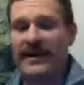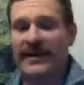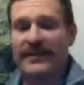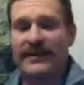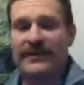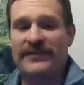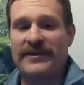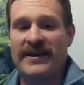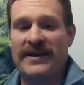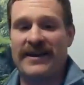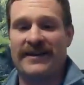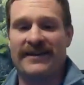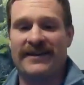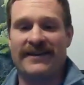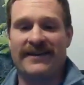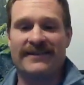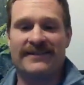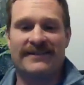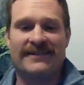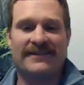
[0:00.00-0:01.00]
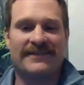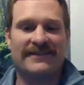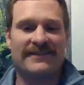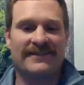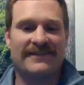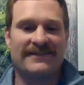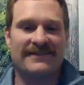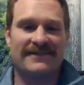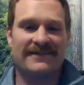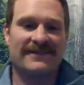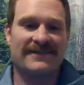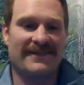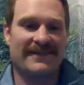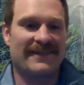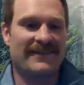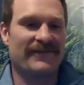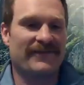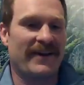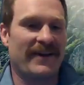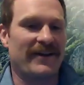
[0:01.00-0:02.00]
I love Canada.
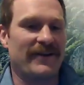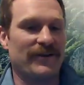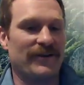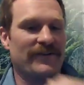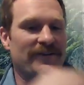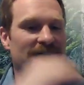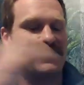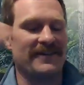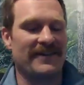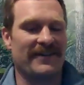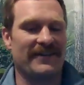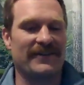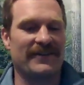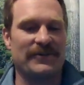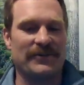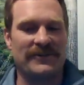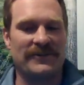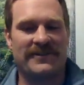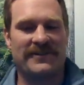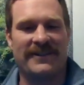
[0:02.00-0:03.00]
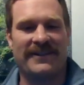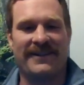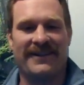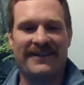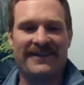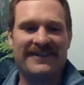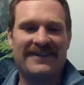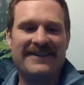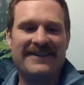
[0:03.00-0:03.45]
Vancouver's another cool city.